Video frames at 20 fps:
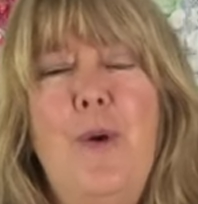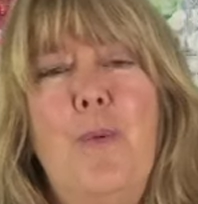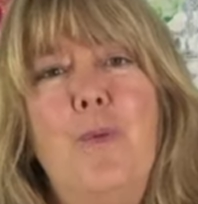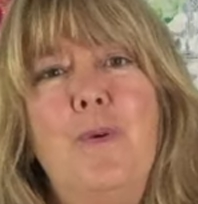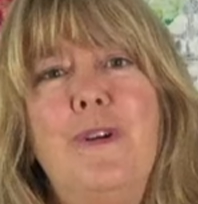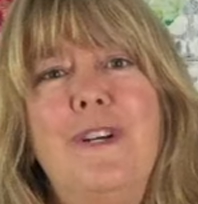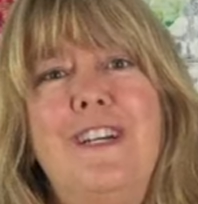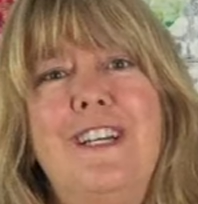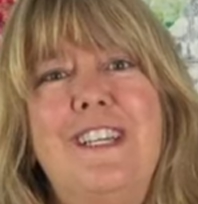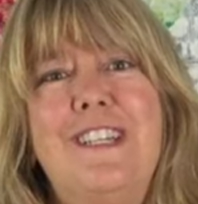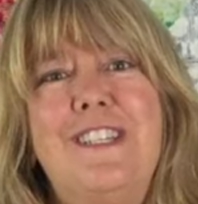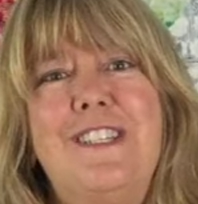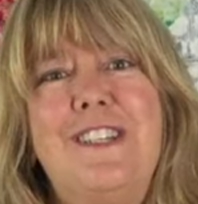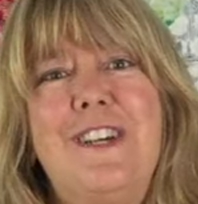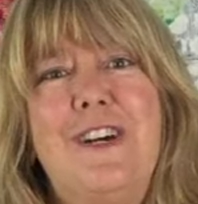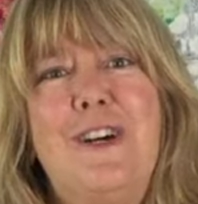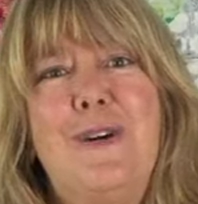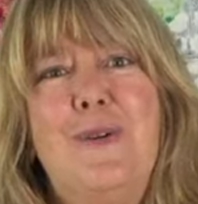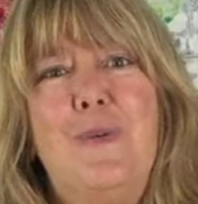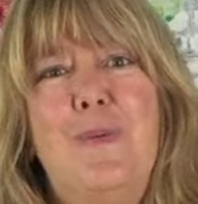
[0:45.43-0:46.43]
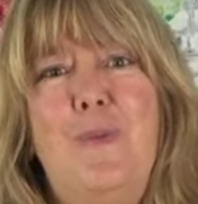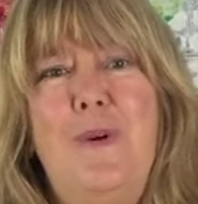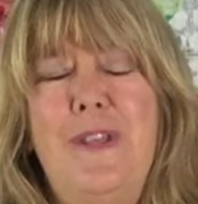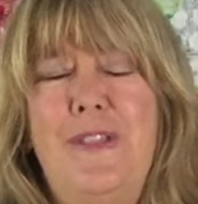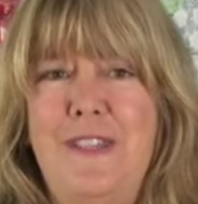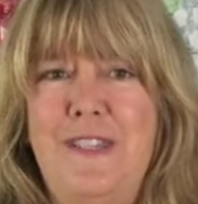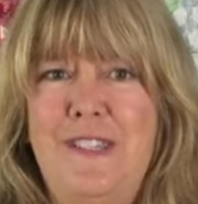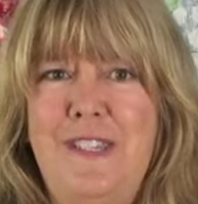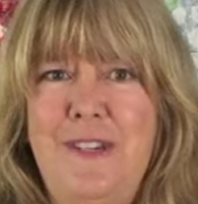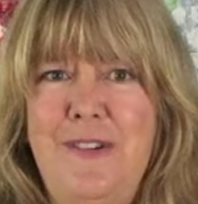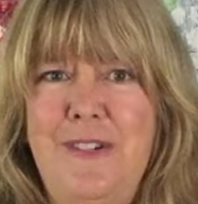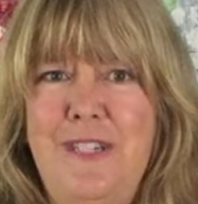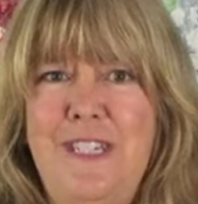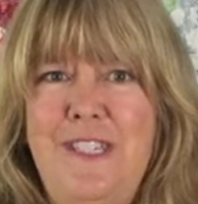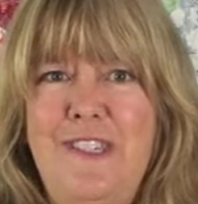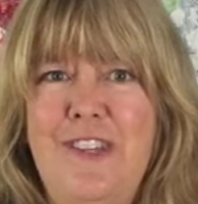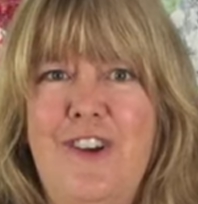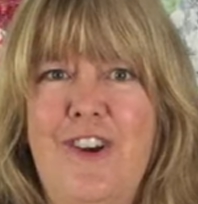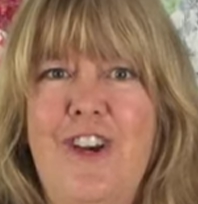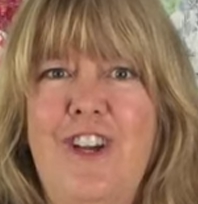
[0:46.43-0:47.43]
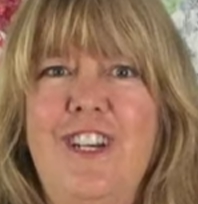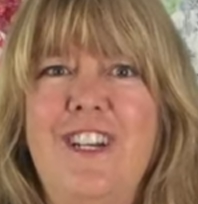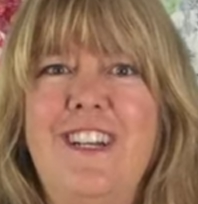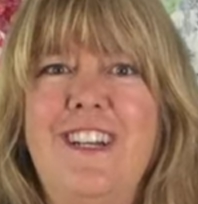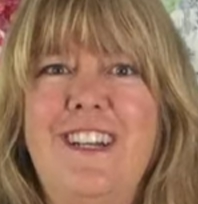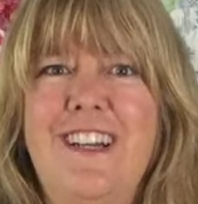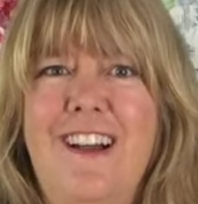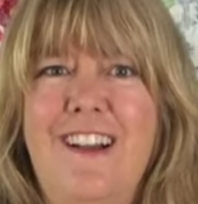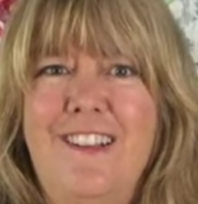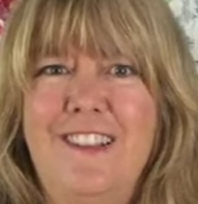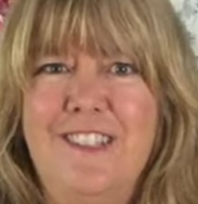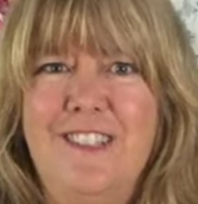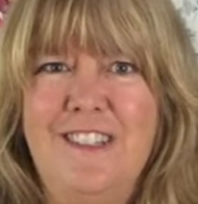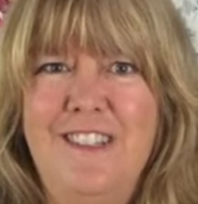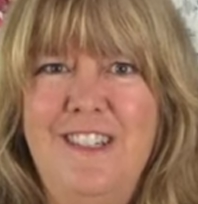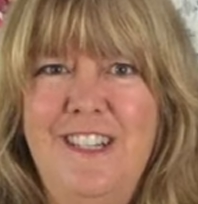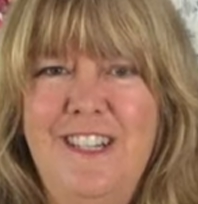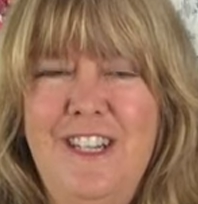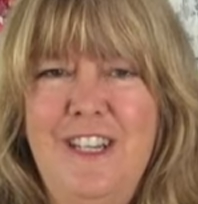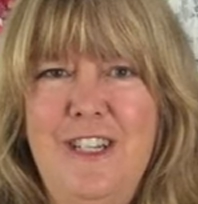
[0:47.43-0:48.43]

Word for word: We're going to start with a series on color.